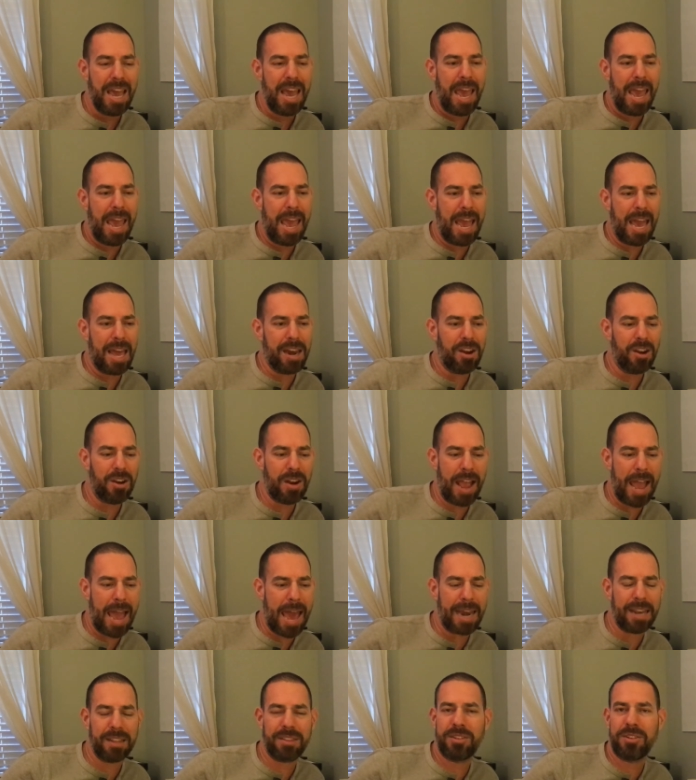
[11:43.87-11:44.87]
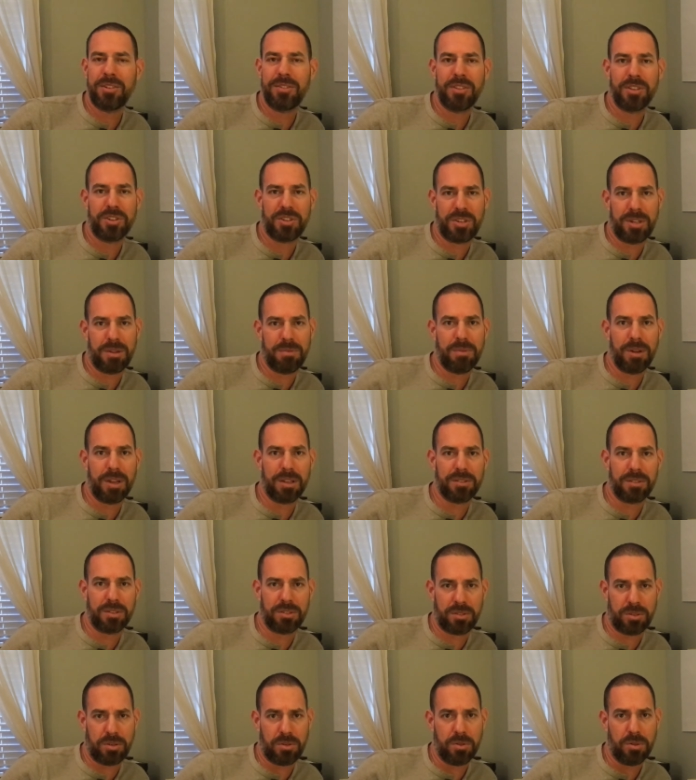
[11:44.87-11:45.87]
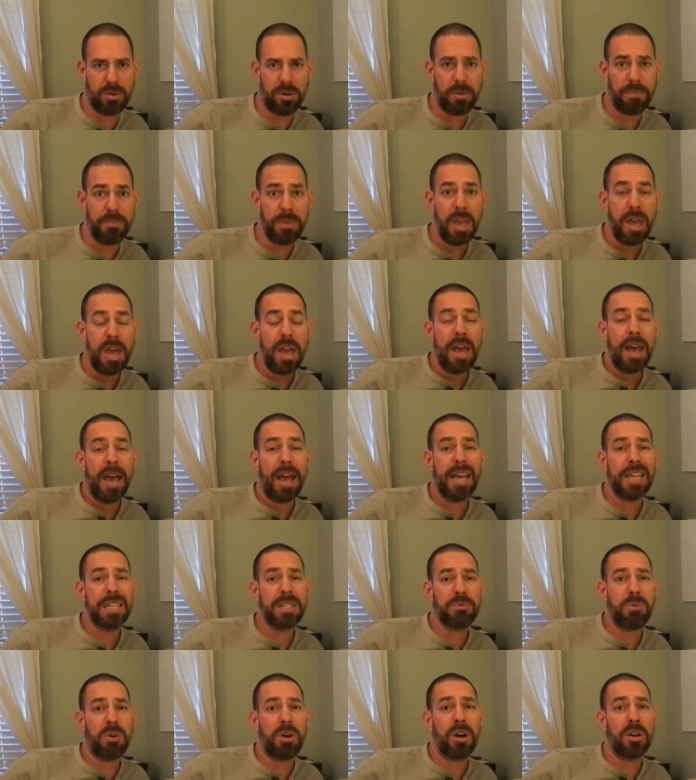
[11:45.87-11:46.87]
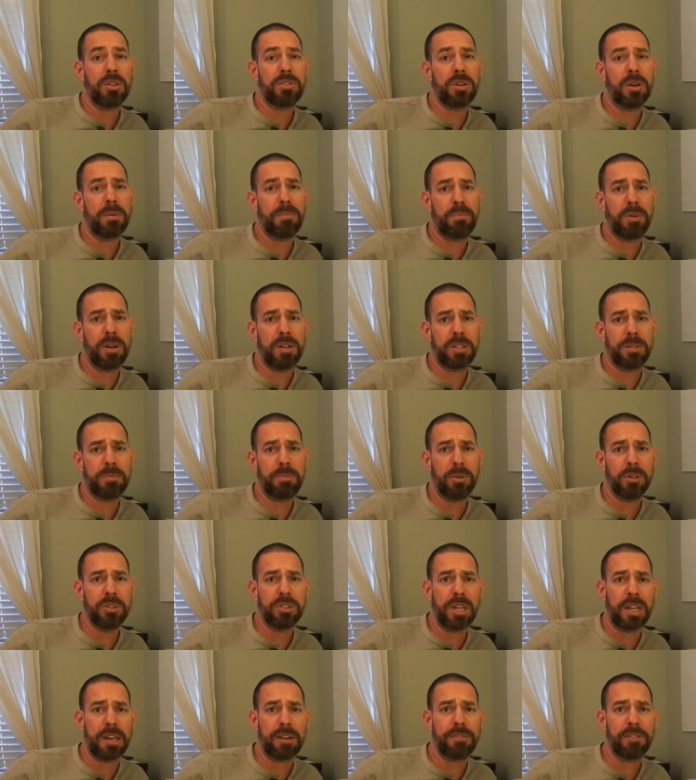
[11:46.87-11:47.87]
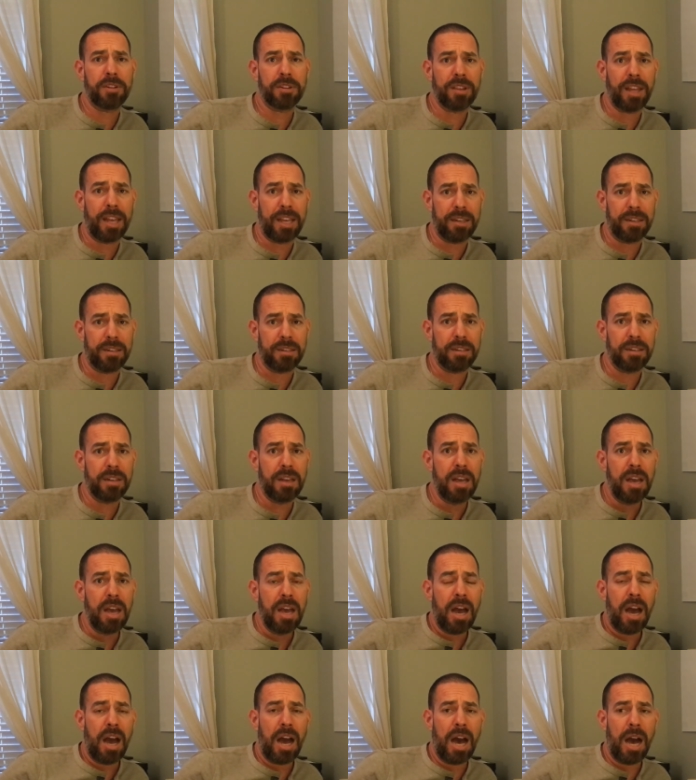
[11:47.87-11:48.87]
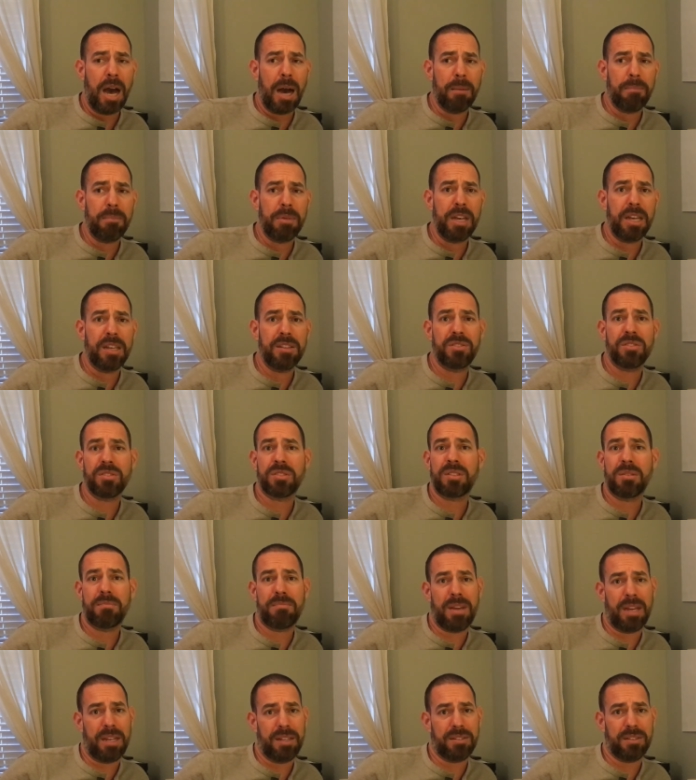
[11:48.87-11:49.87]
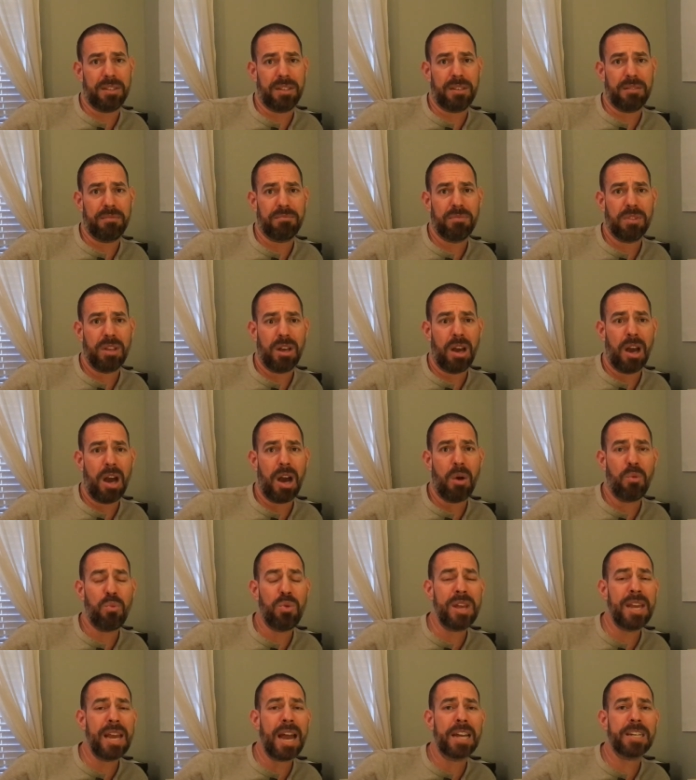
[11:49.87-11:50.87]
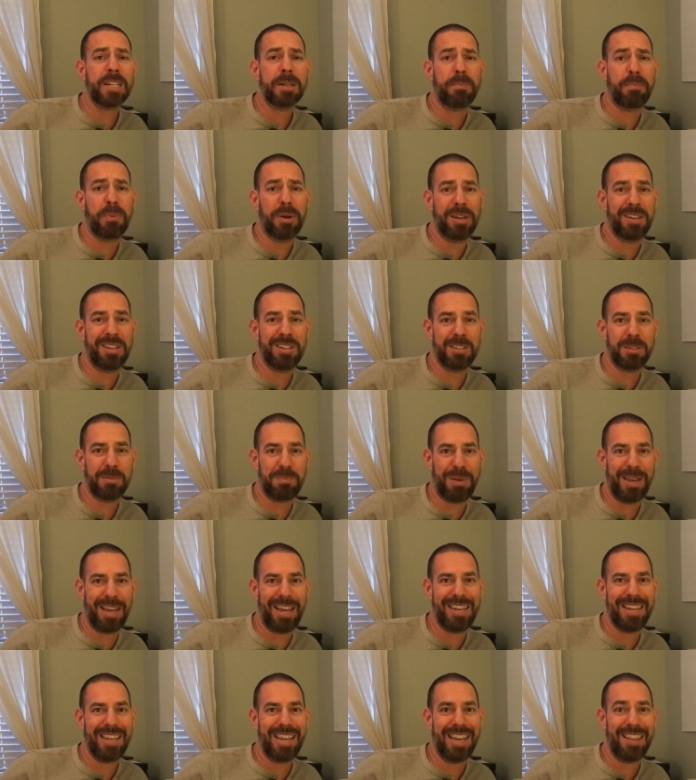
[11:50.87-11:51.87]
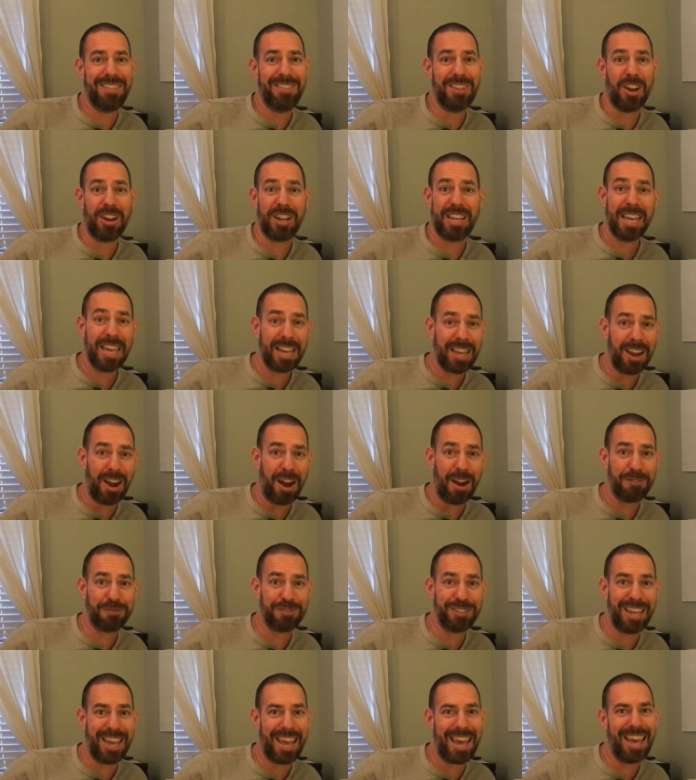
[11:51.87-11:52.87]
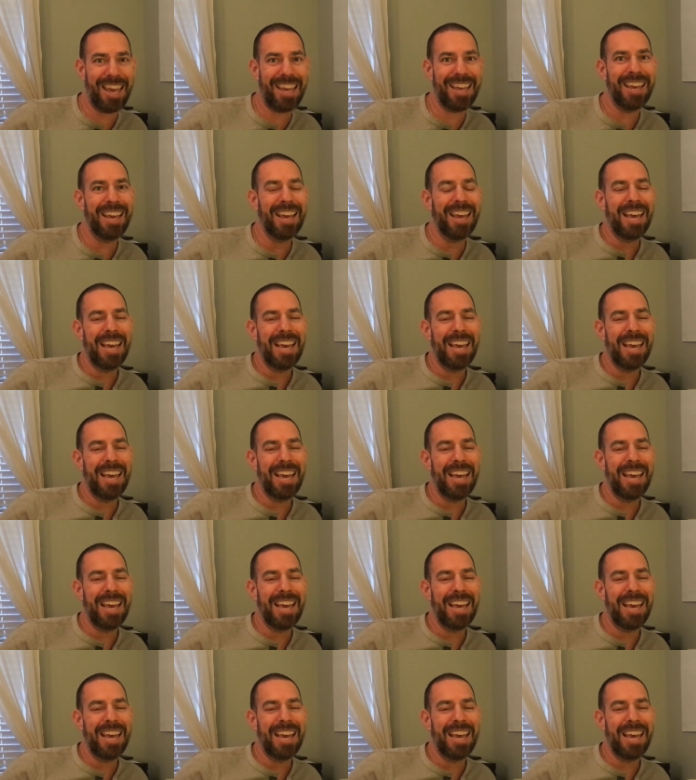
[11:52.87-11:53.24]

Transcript: and her attitude that she brings to school, as well as her principal, Jennifer Layton, um, is just amazing. Uh, we got to participate in their kickoff day.